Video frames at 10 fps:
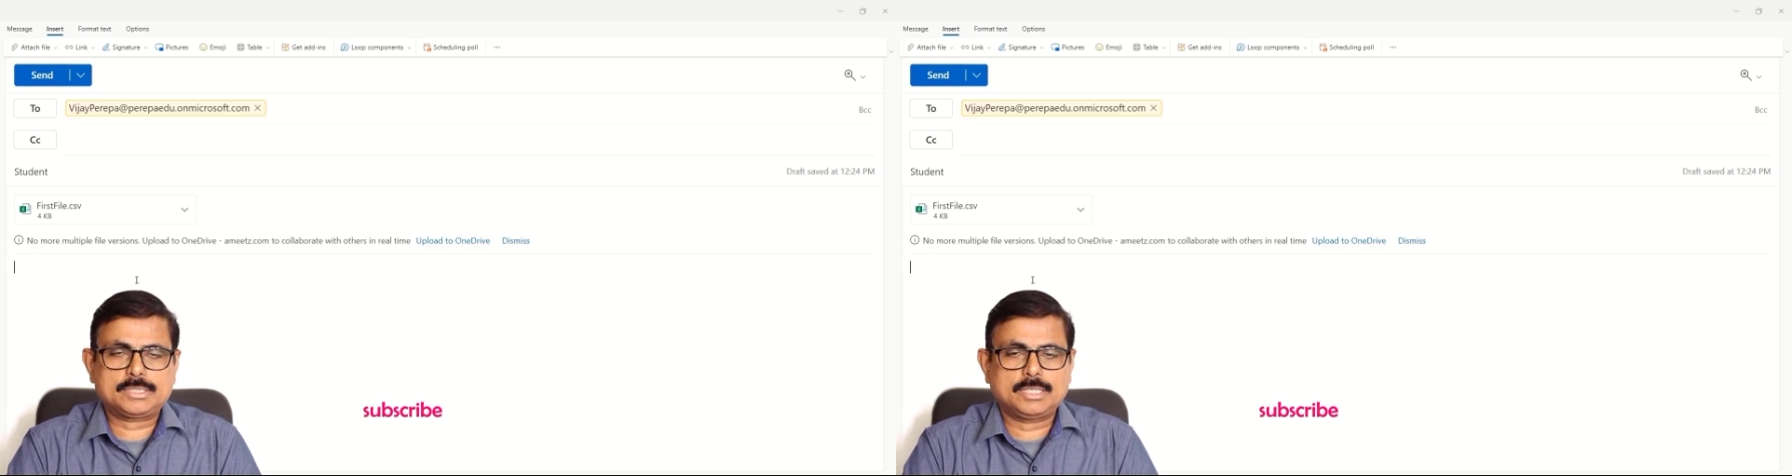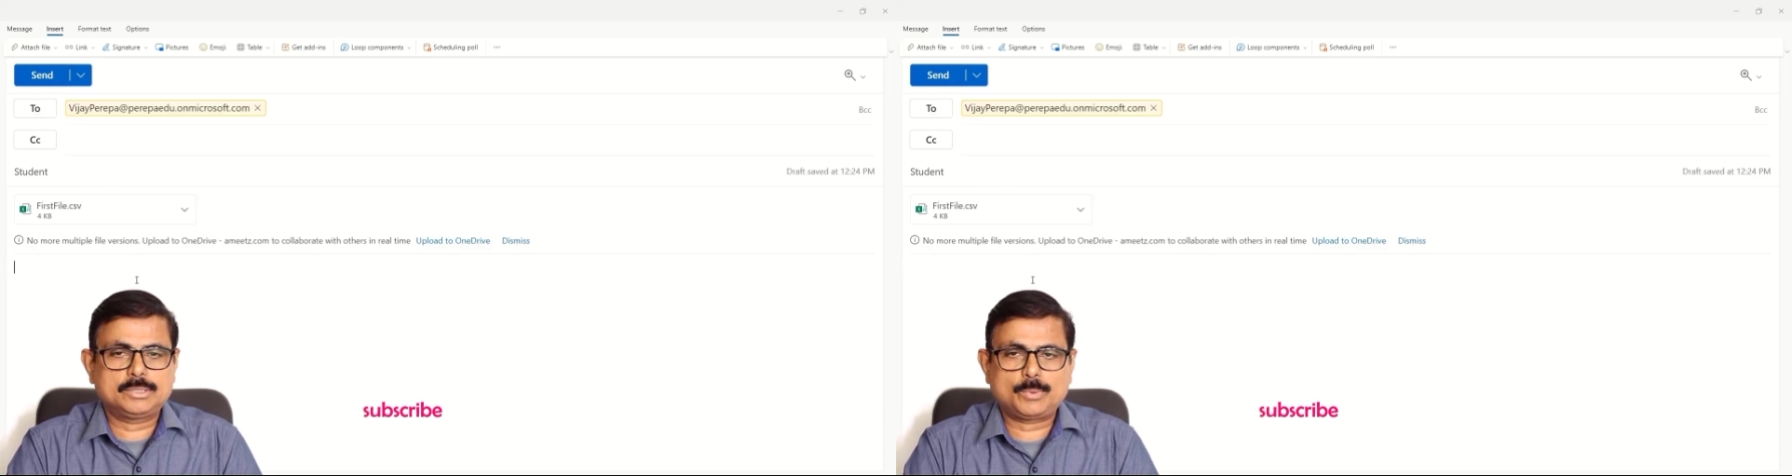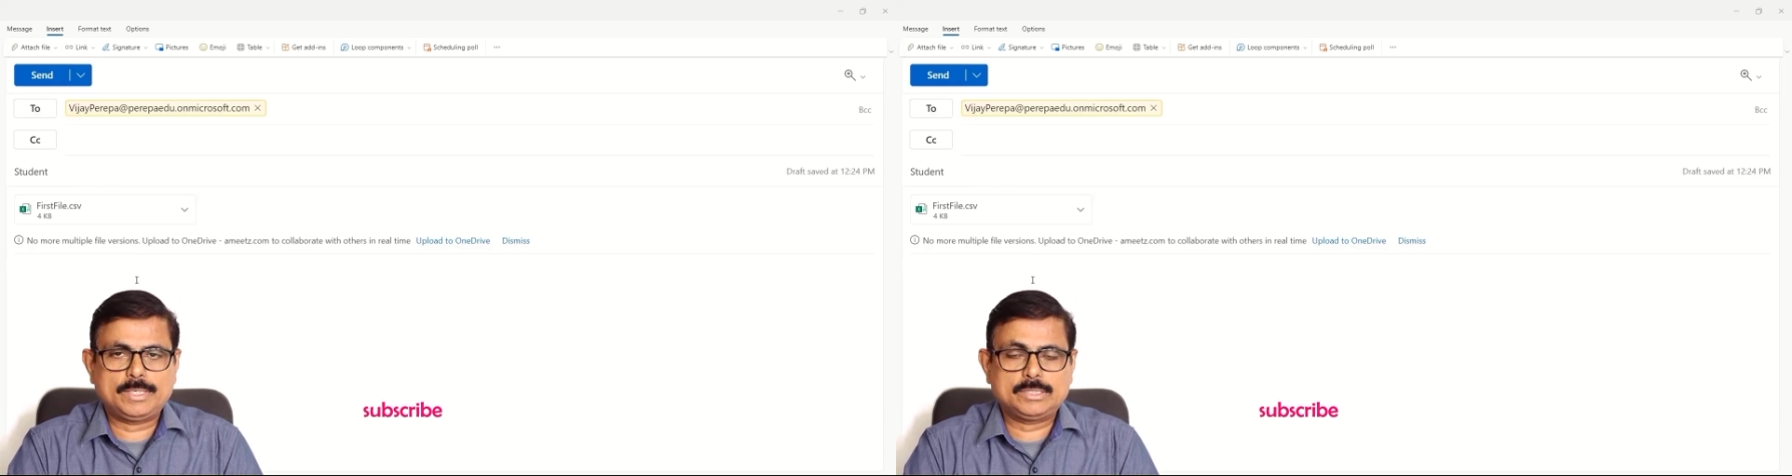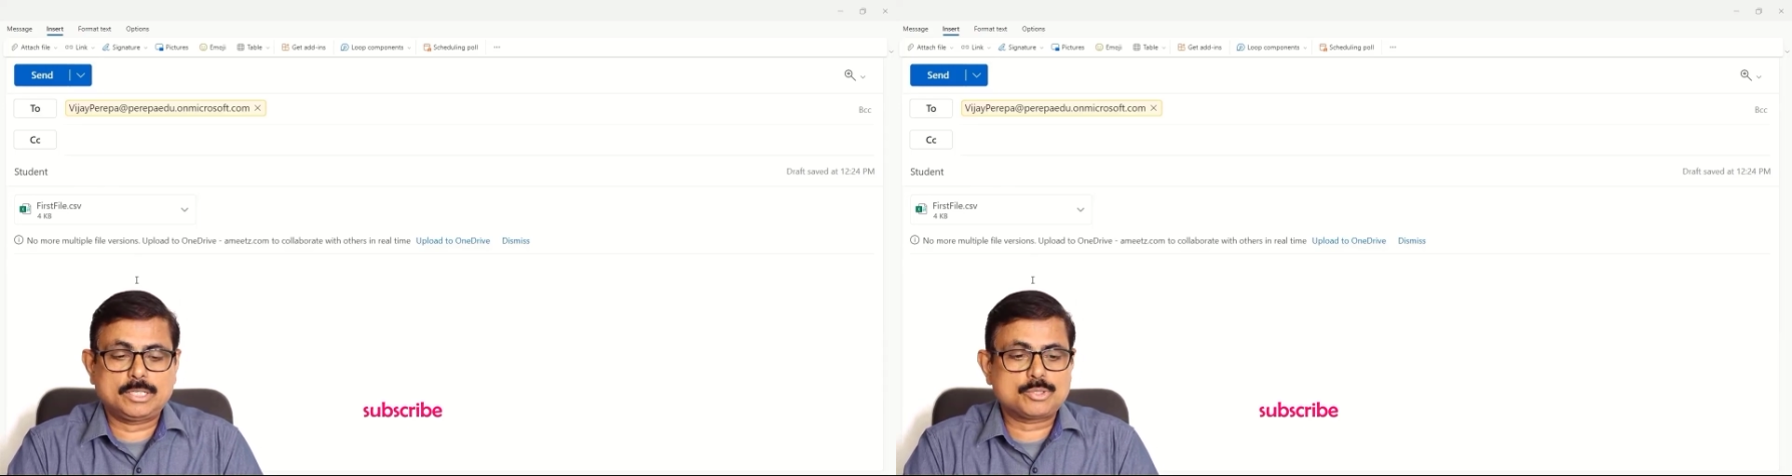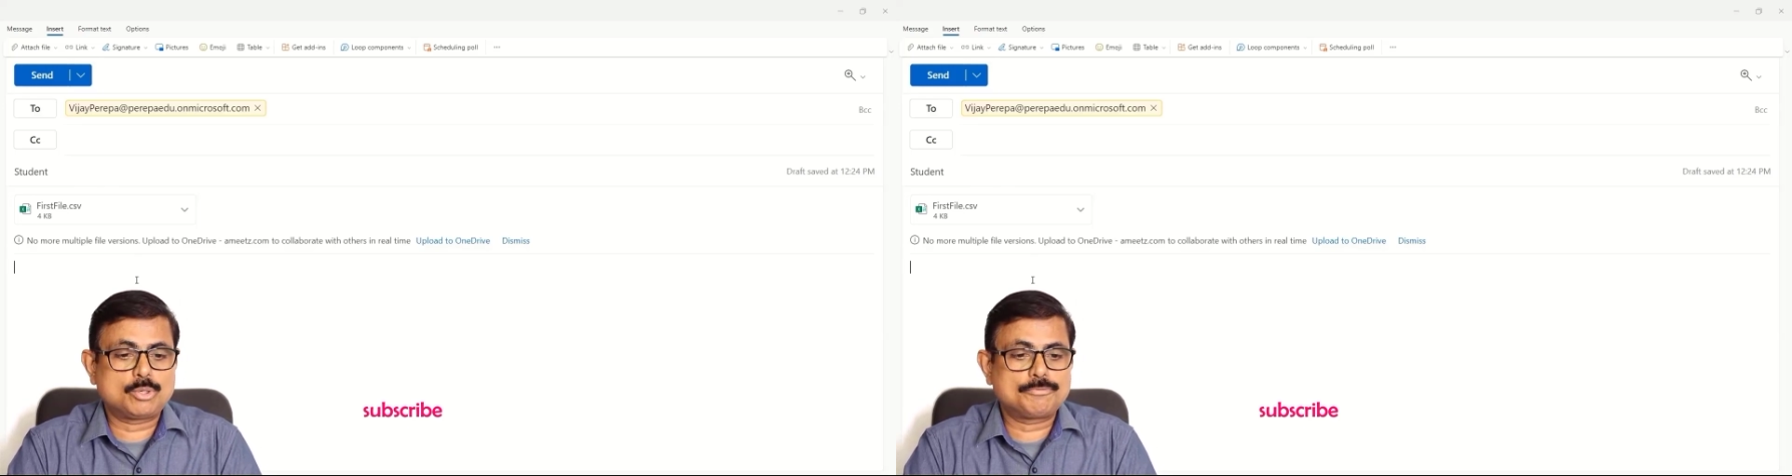otherwise
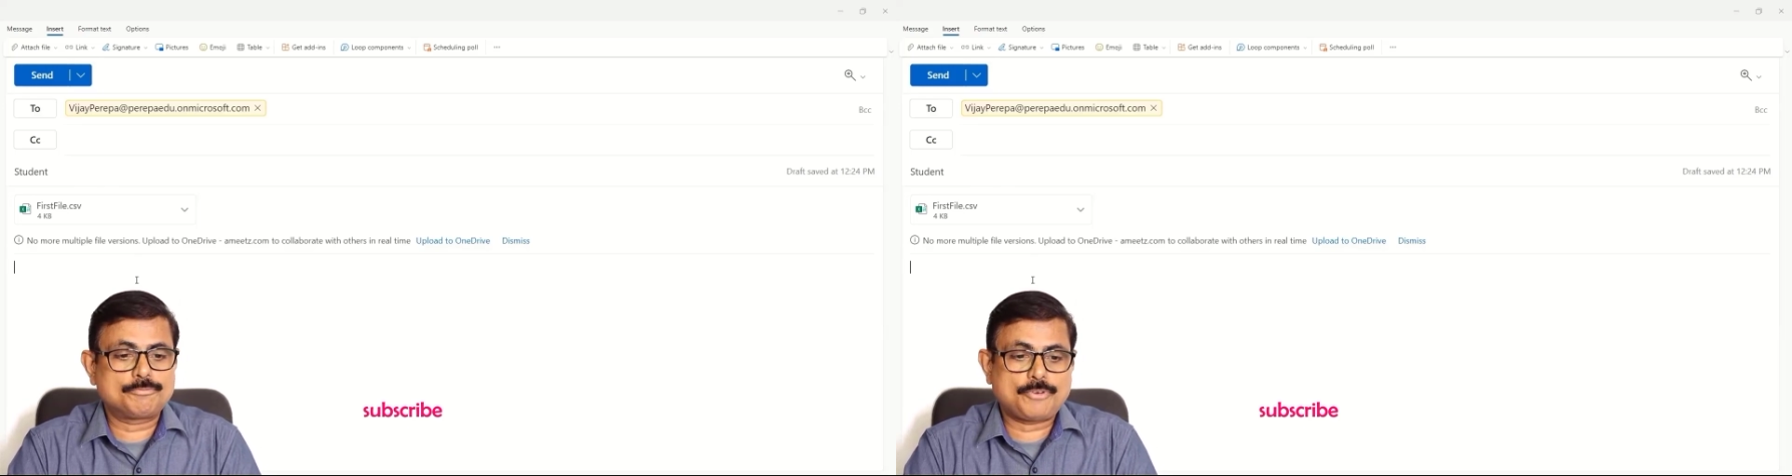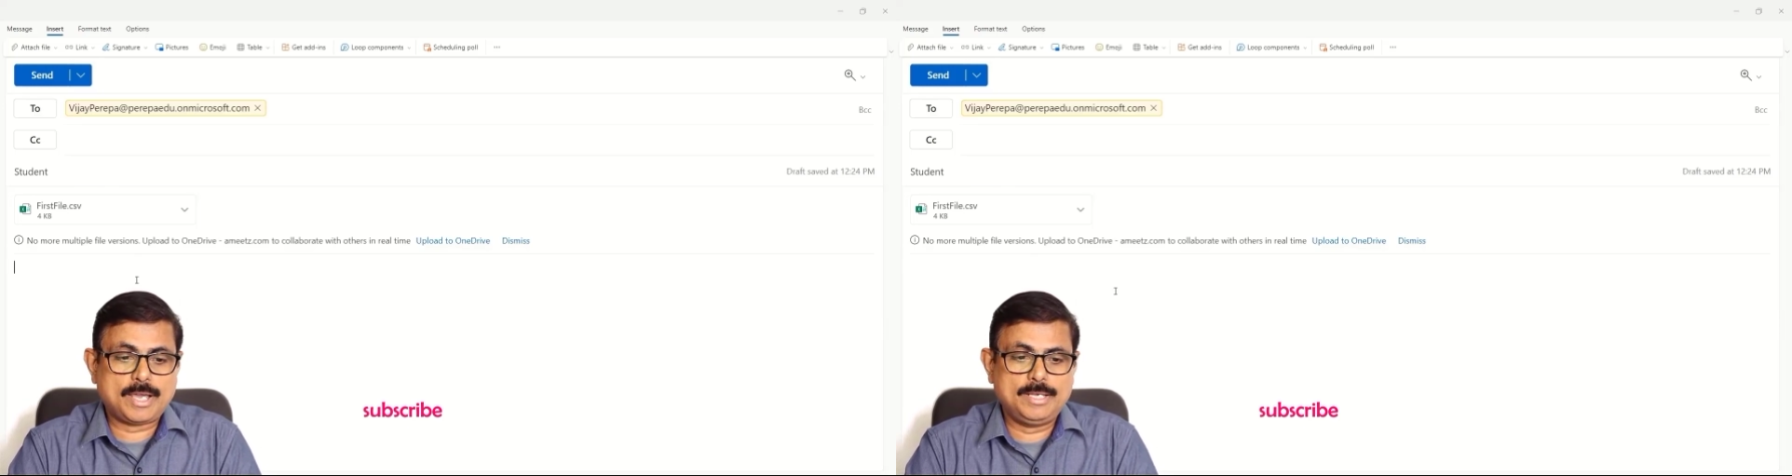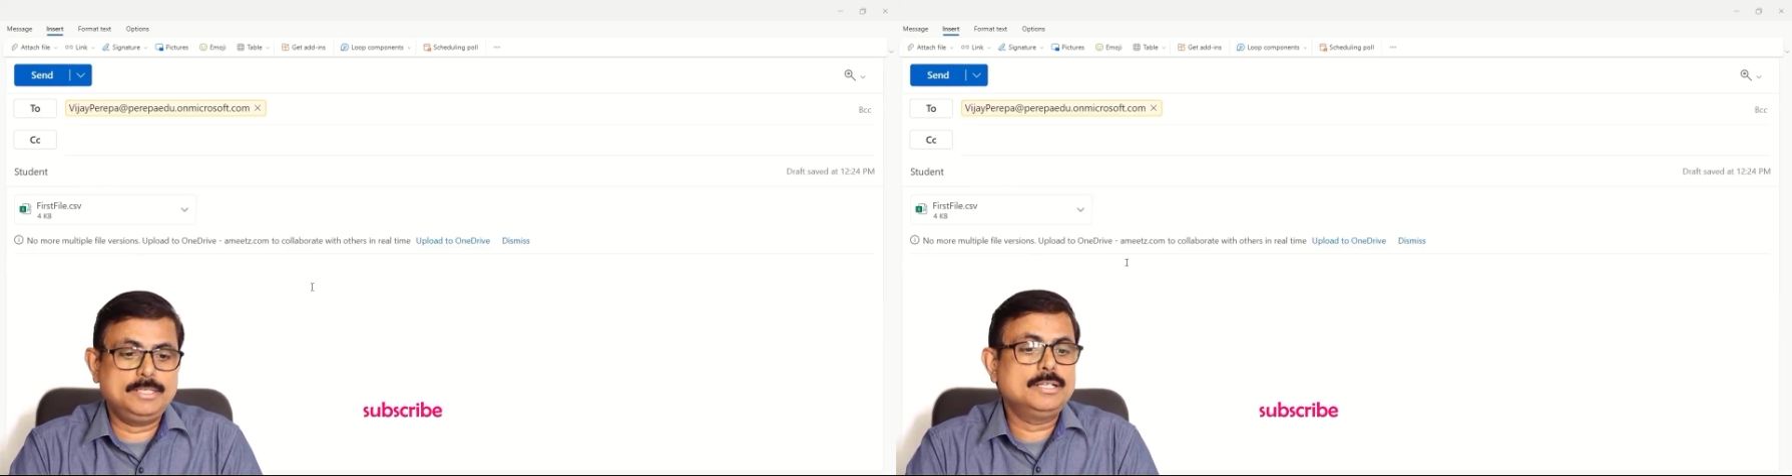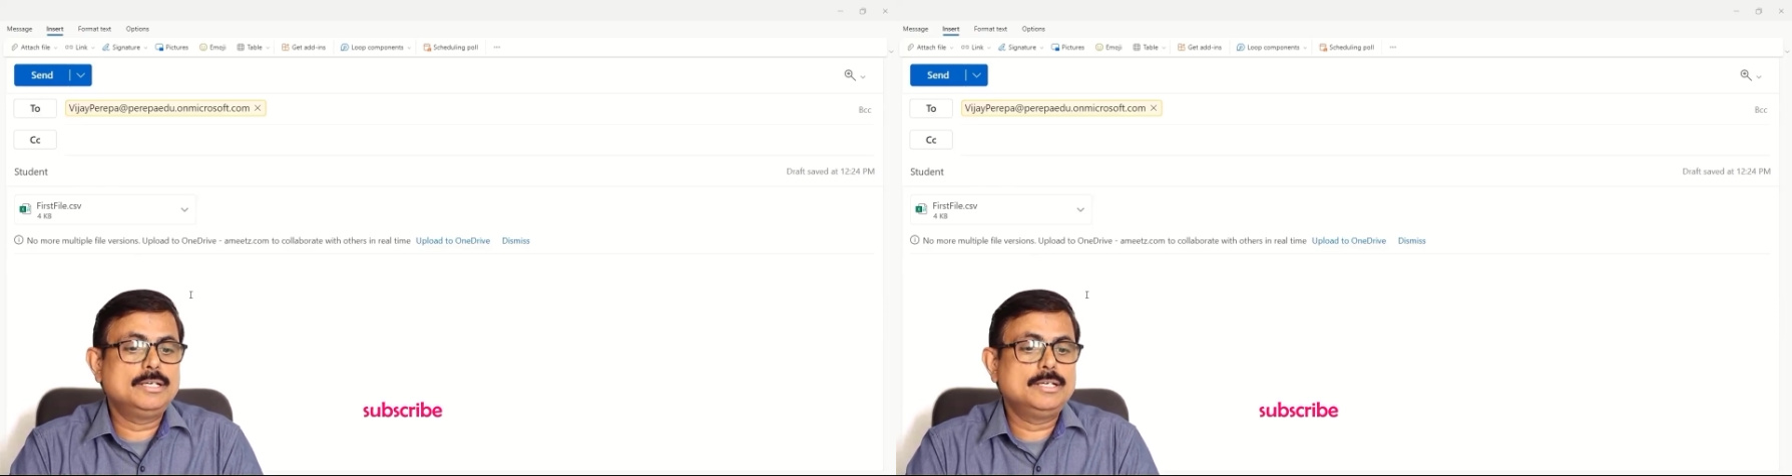also fine.